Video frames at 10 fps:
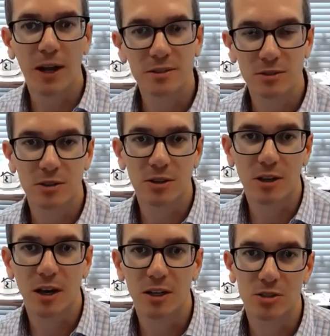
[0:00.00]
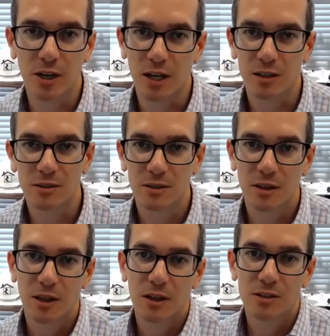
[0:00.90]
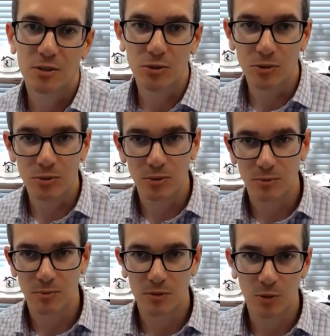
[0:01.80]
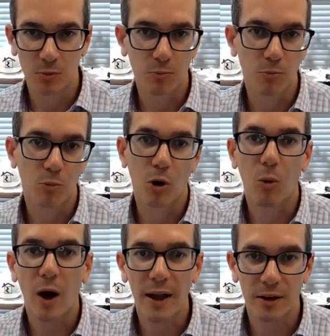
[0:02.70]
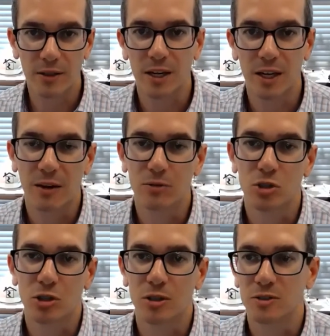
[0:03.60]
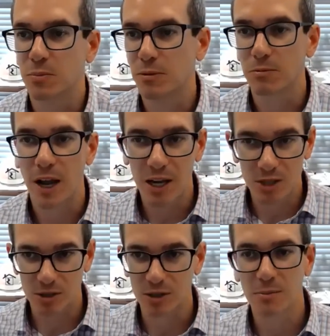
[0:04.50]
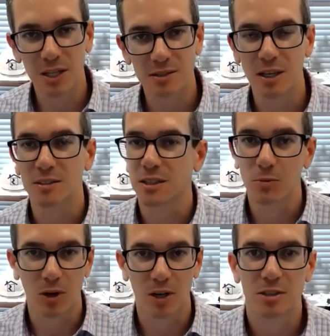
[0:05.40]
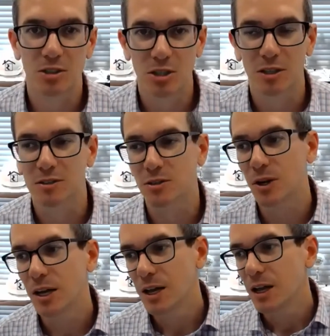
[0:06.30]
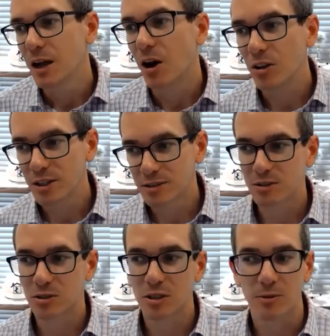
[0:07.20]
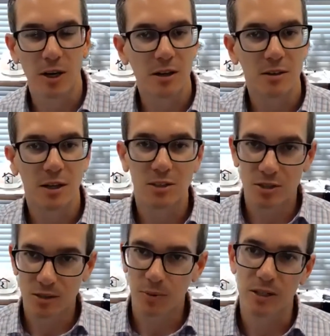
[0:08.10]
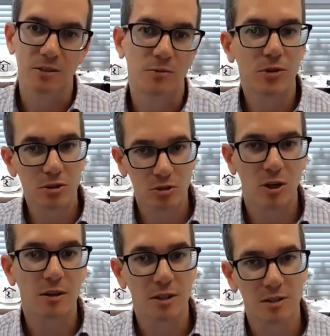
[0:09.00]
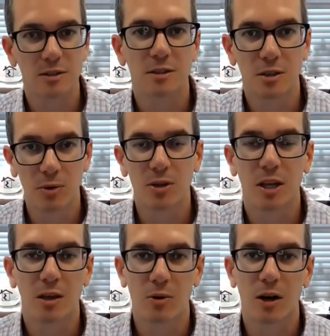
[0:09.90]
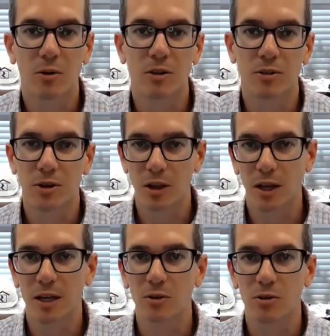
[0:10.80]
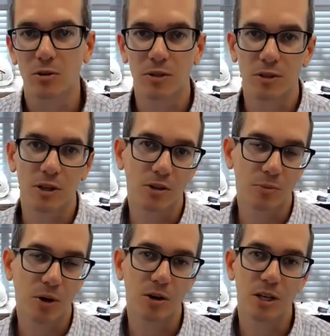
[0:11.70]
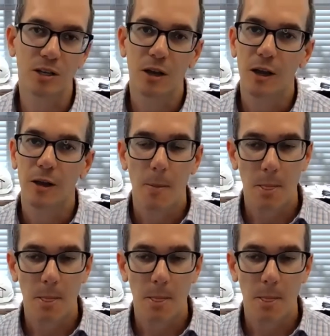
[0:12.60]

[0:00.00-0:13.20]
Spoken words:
rights under the contract to require that he have insurance, but rationally it makes sense. He wants insurance. So all these things are different, and it just depends. If you're struggling to communicate well with your client or with the other party,